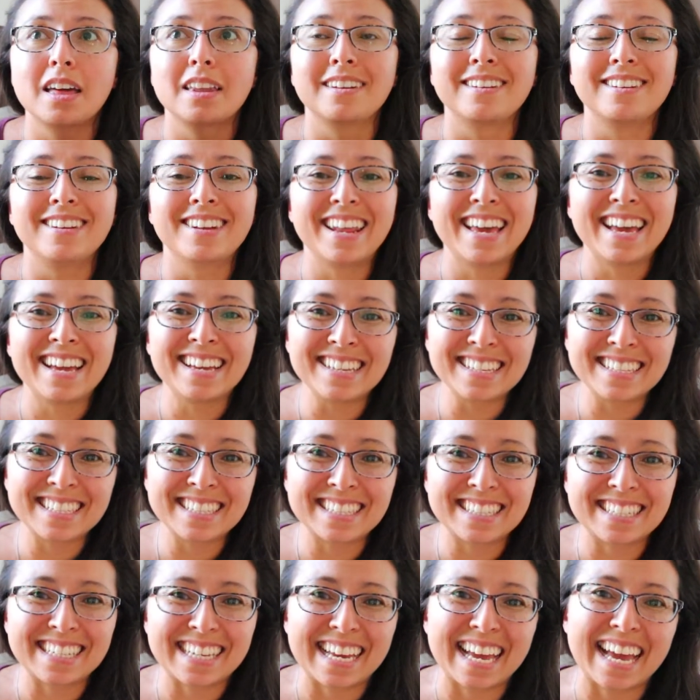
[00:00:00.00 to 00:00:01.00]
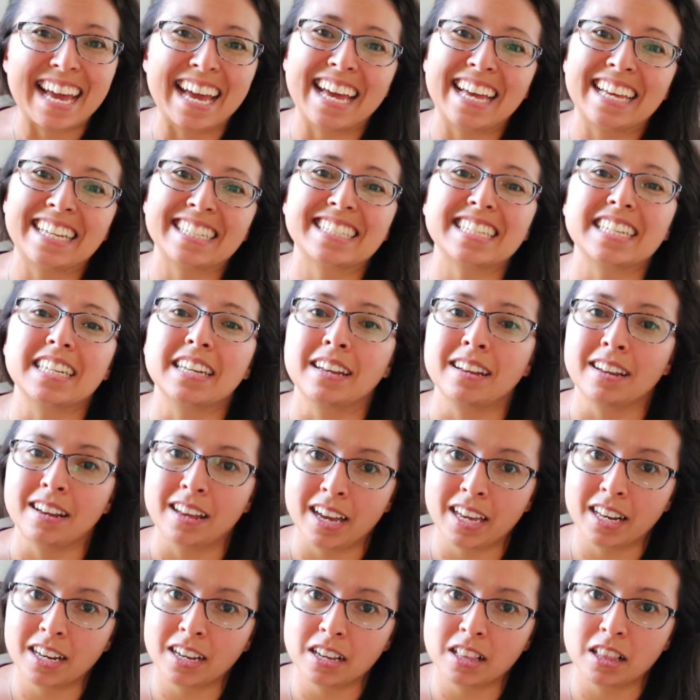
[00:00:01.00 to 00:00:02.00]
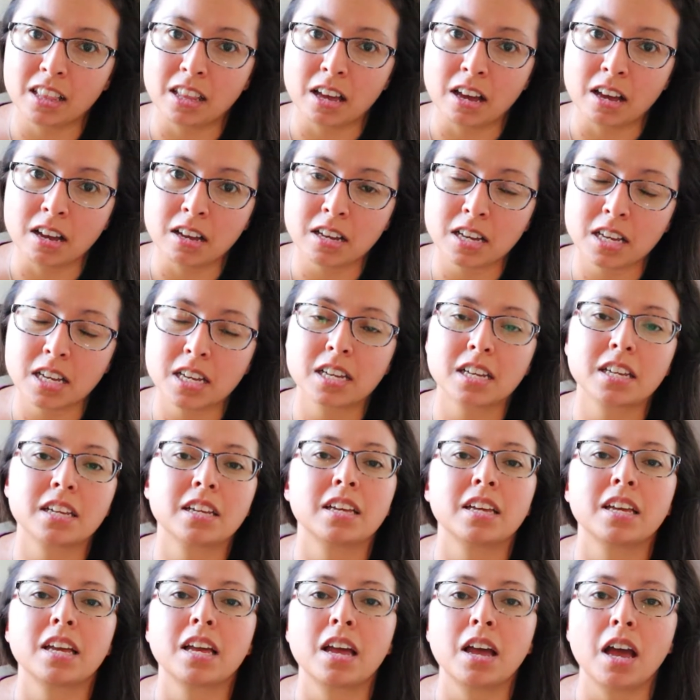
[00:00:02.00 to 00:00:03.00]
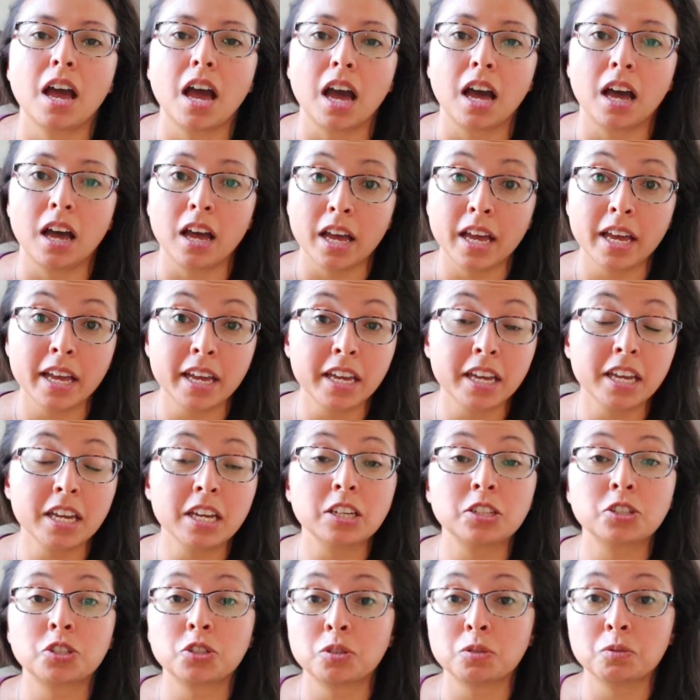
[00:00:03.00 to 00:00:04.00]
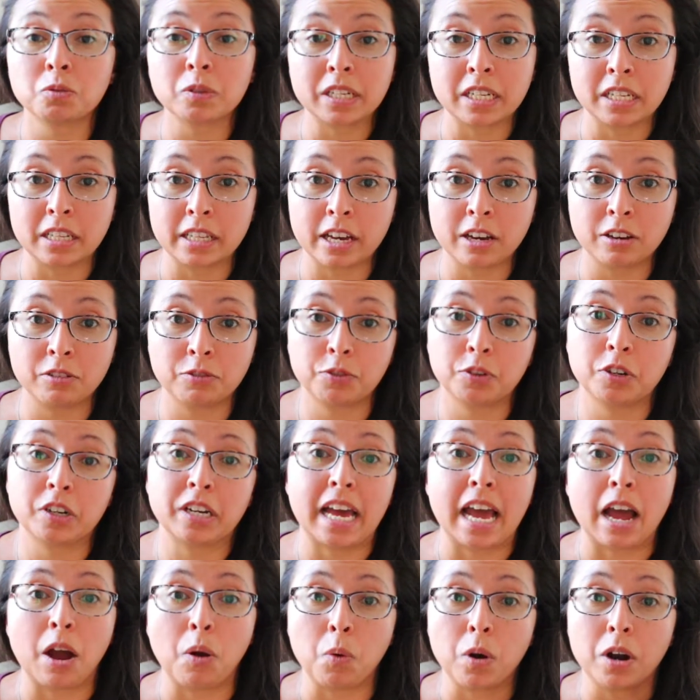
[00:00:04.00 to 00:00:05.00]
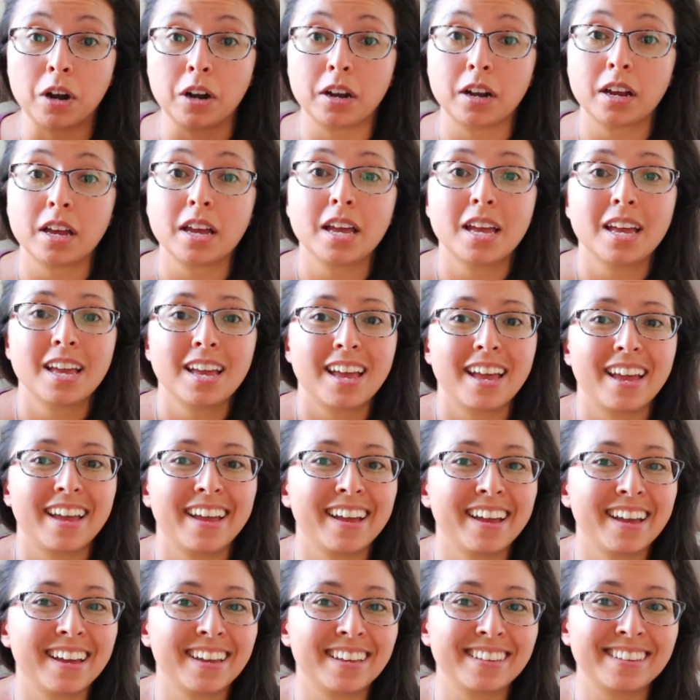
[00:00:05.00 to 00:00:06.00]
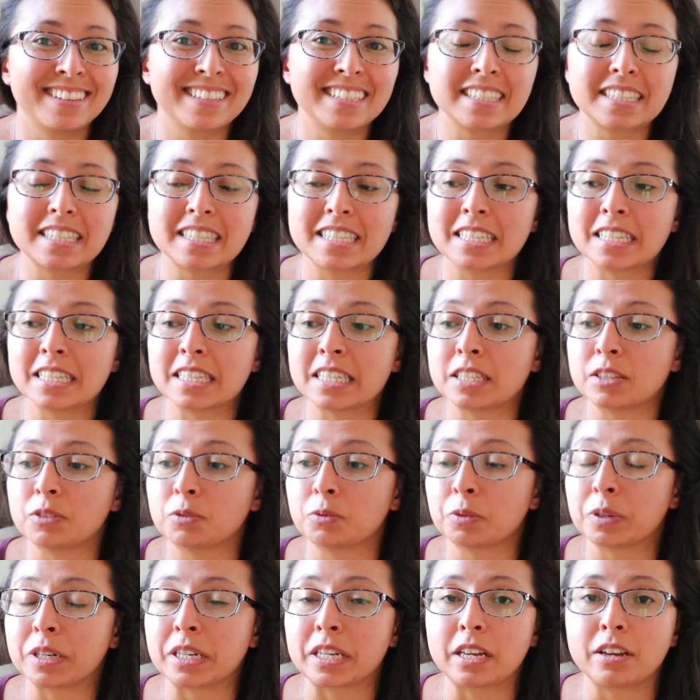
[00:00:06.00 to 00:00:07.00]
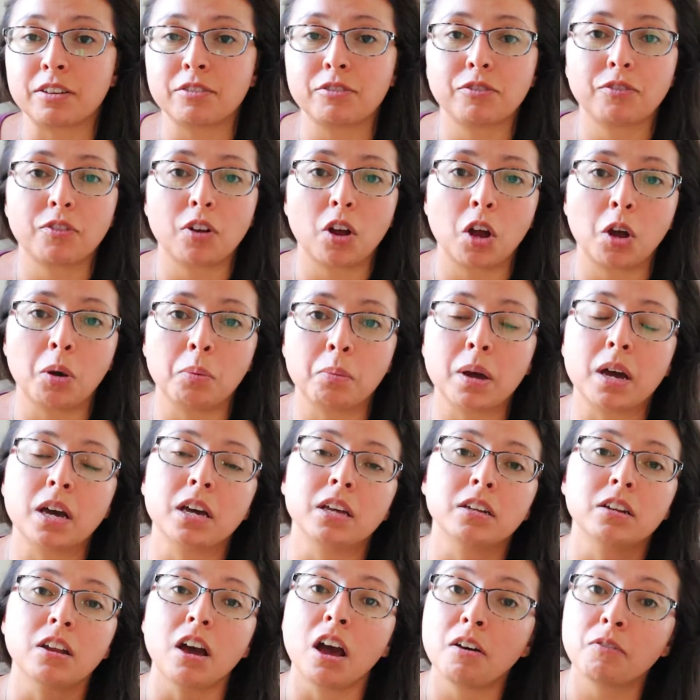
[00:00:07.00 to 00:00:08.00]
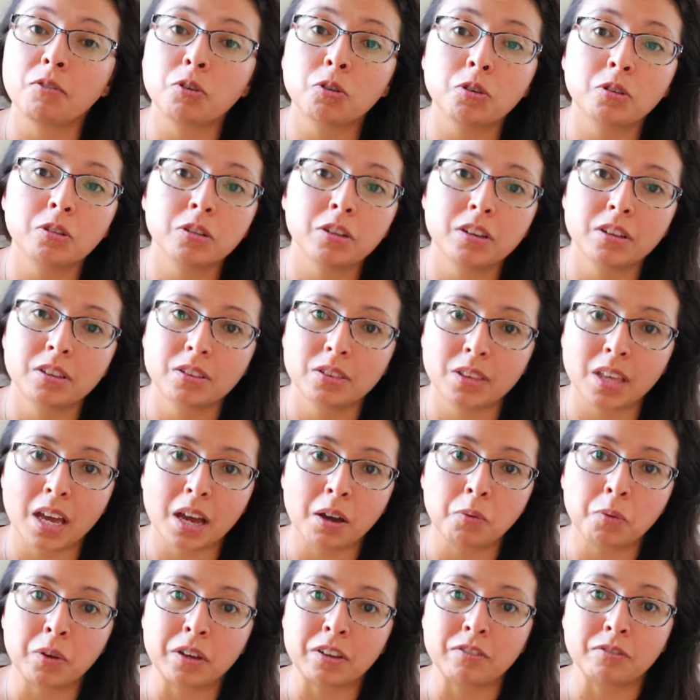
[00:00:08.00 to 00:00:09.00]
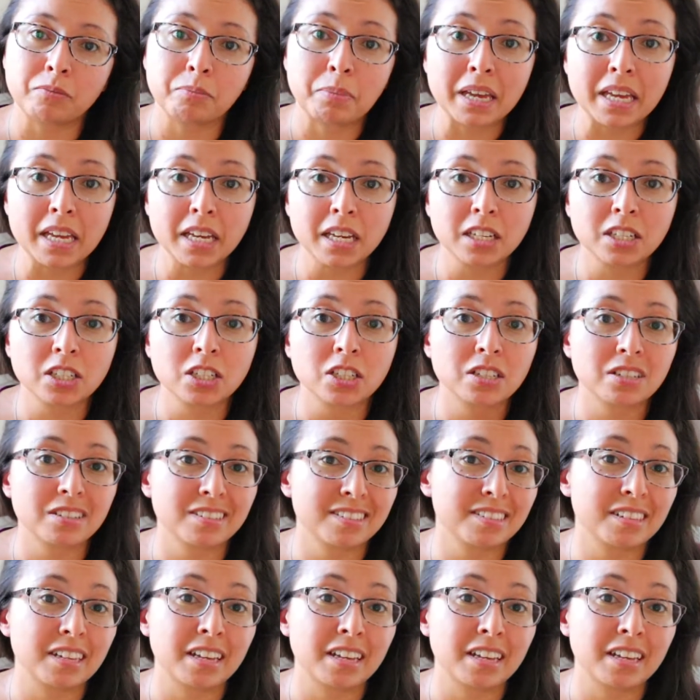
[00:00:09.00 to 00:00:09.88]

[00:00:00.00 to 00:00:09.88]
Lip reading: Next at 9 o'clock, I do read aloud for an hour, and this is reading from a novel that we've picked,